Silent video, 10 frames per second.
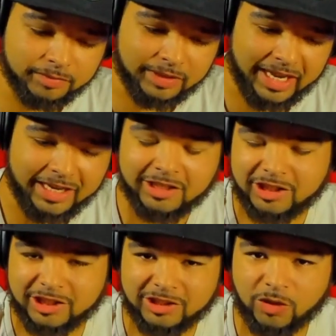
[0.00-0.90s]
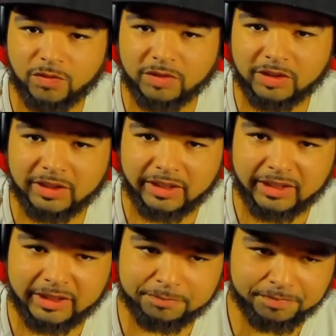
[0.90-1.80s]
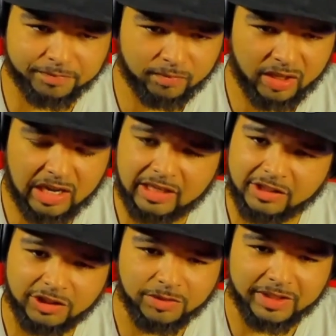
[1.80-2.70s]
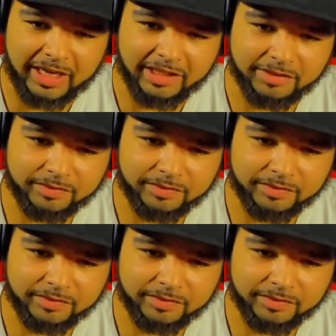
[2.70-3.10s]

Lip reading: Asians over in the UK.